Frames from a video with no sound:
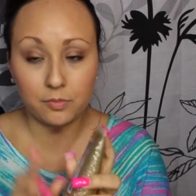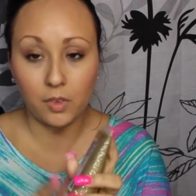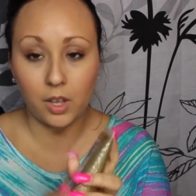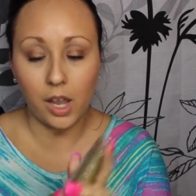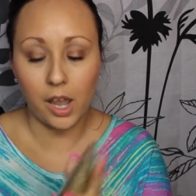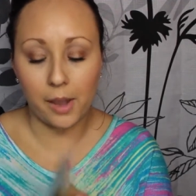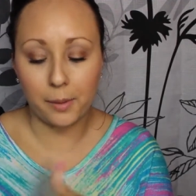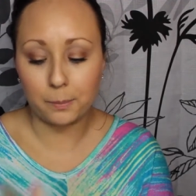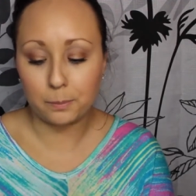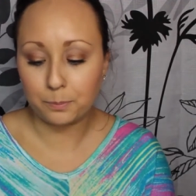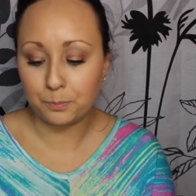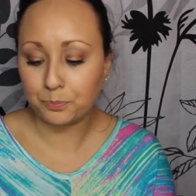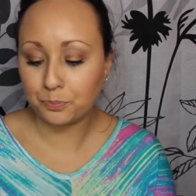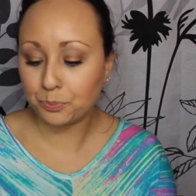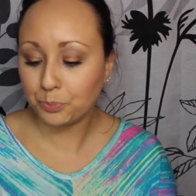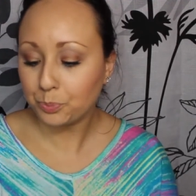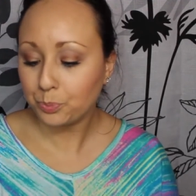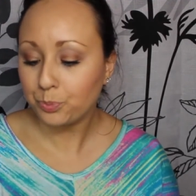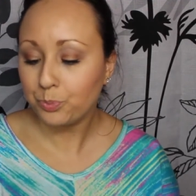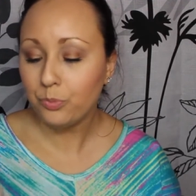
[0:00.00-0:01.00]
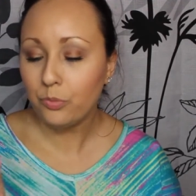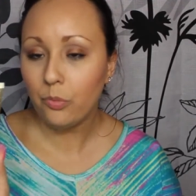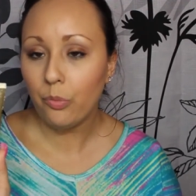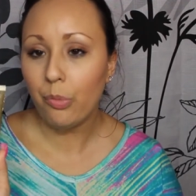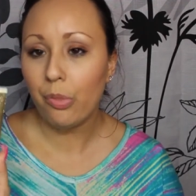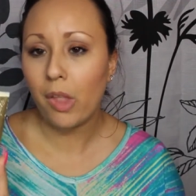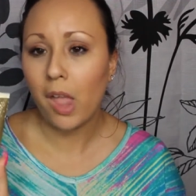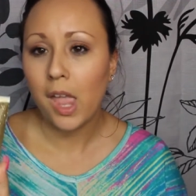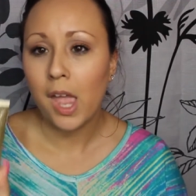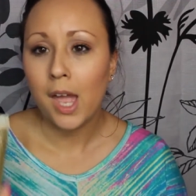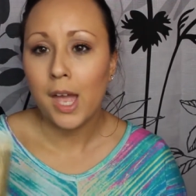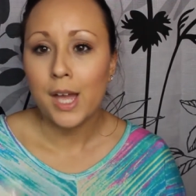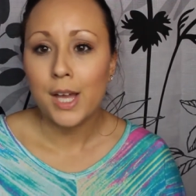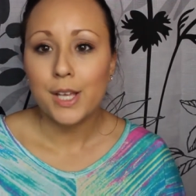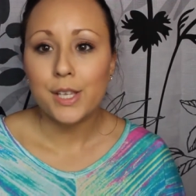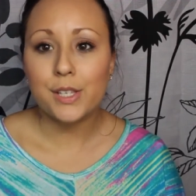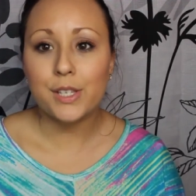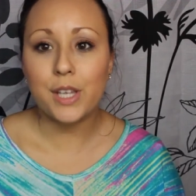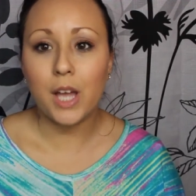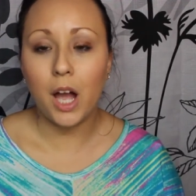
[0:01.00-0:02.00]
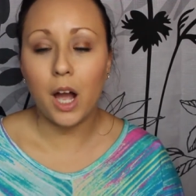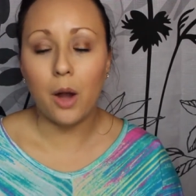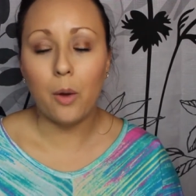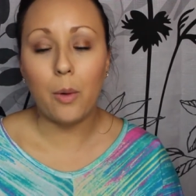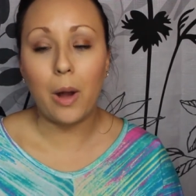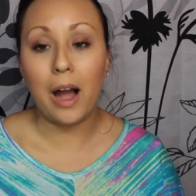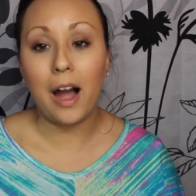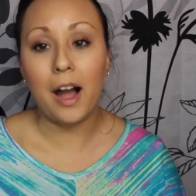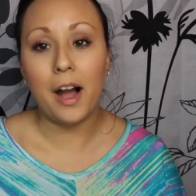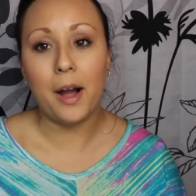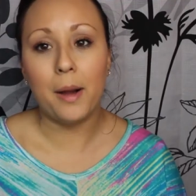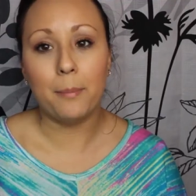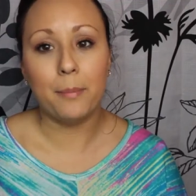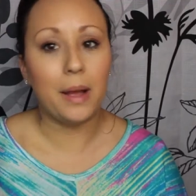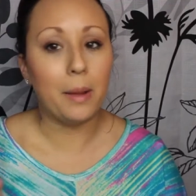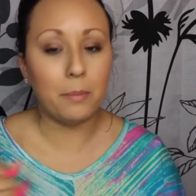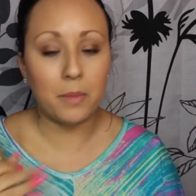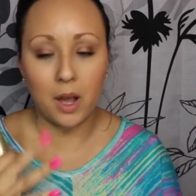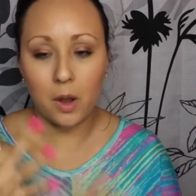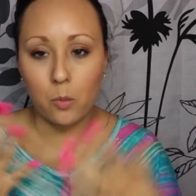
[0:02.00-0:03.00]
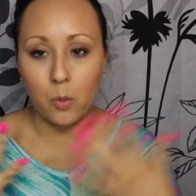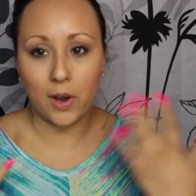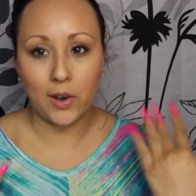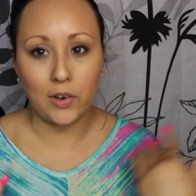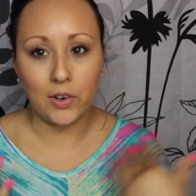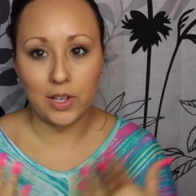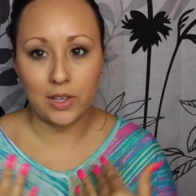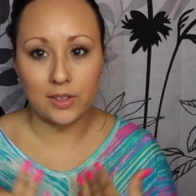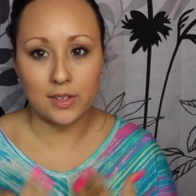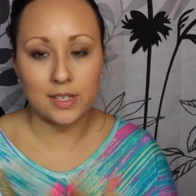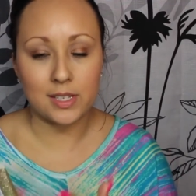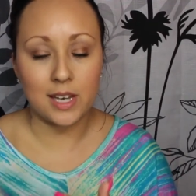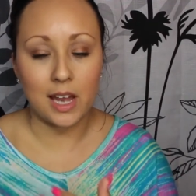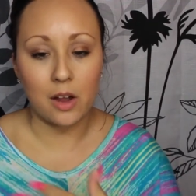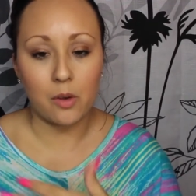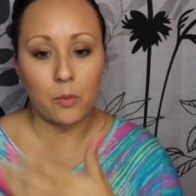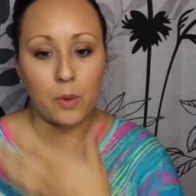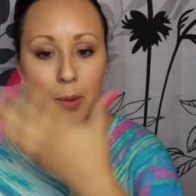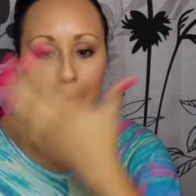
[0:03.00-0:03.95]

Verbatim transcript: Okay. So, um, I'm not wearing this now.